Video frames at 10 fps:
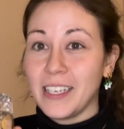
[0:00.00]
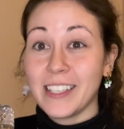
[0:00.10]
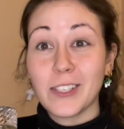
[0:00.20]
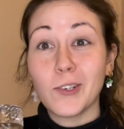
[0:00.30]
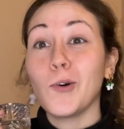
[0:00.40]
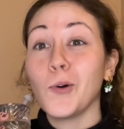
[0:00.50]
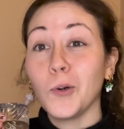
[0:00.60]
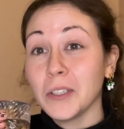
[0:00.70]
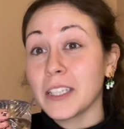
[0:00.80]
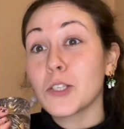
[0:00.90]
It's
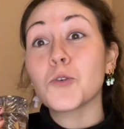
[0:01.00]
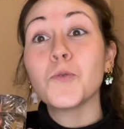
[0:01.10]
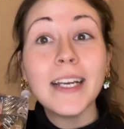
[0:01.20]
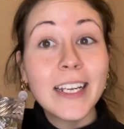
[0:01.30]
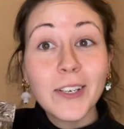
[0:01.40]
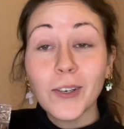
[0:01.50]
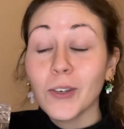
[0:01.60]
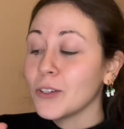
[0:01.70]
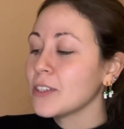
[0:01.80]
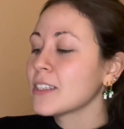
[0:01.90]
cold, it's really
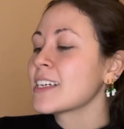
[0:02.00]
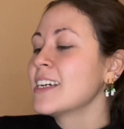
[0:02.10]
cold,